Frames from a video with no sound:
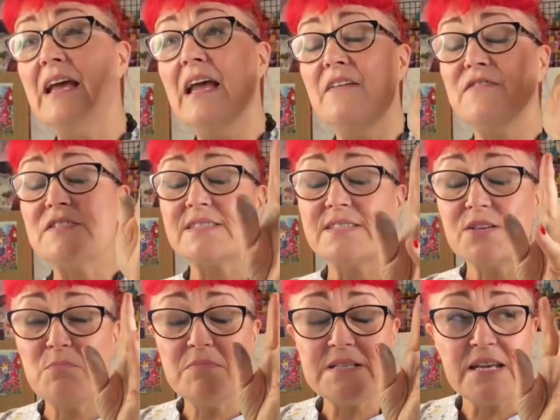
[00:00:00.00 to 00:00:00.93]
for
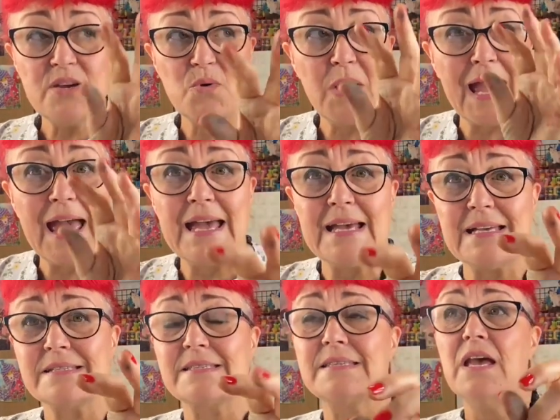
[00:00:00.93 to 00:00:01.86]
somebody who
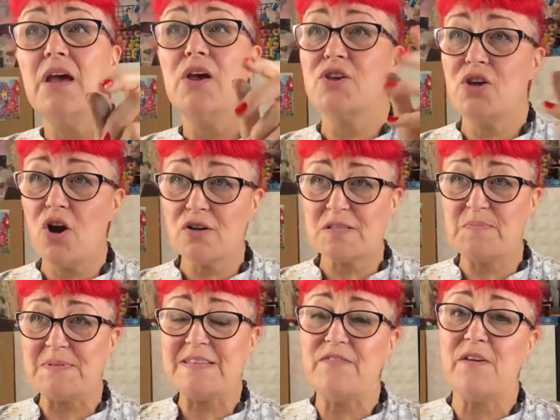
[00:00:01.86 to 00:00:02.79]
has your
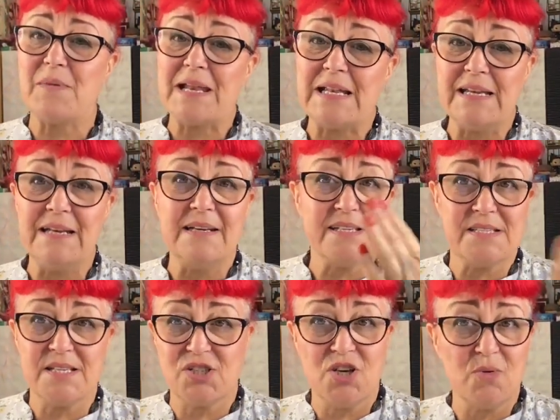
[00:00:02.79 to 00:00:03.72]
specific mental
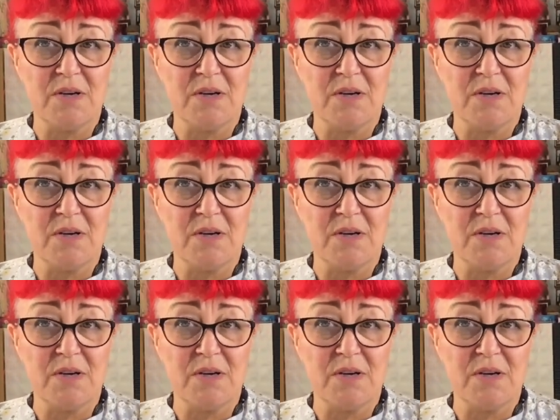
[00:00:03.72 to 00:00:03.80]
illnesses,